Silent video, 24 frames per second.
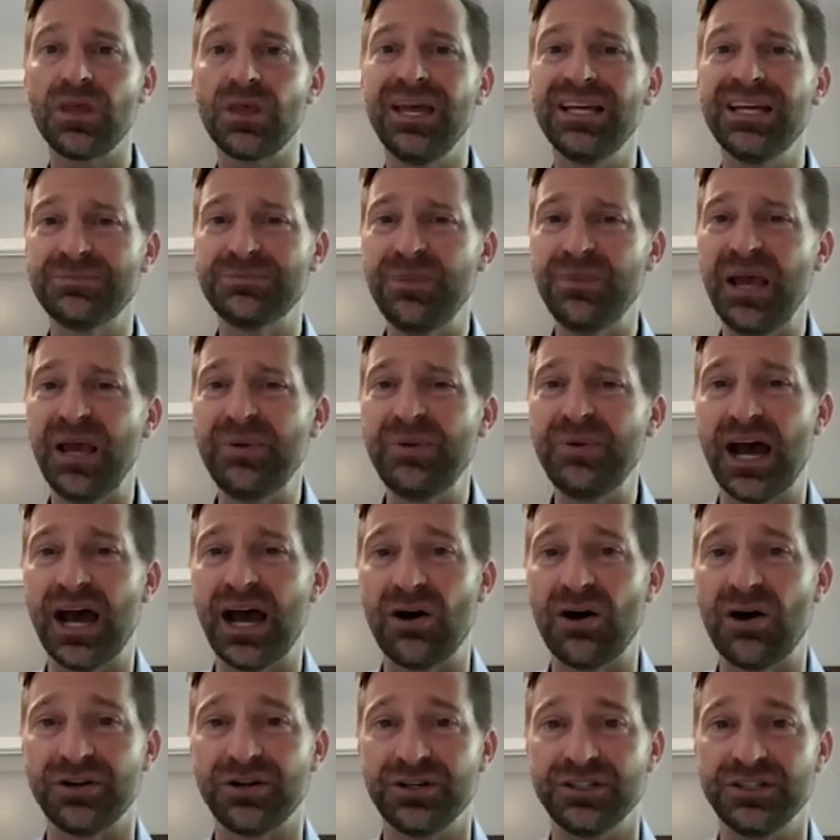is maybe
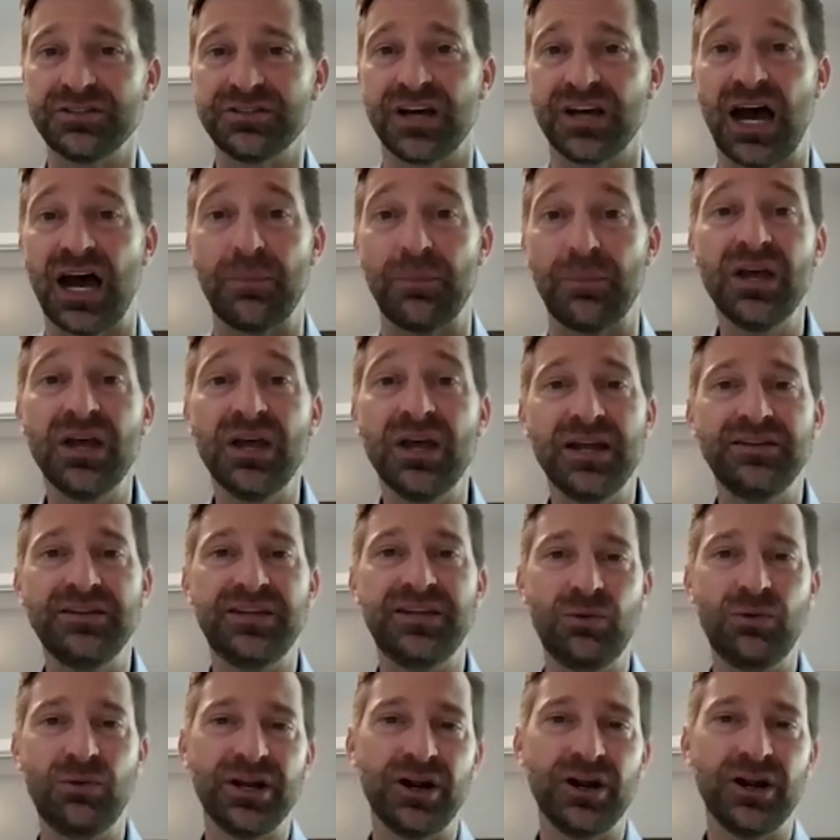now a good time.
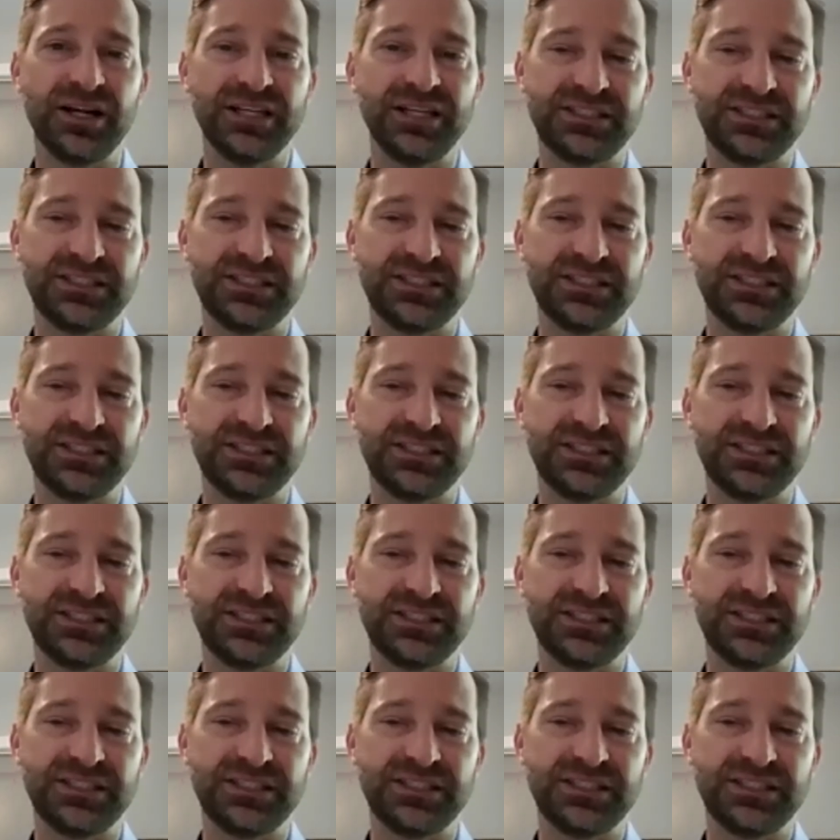Did we already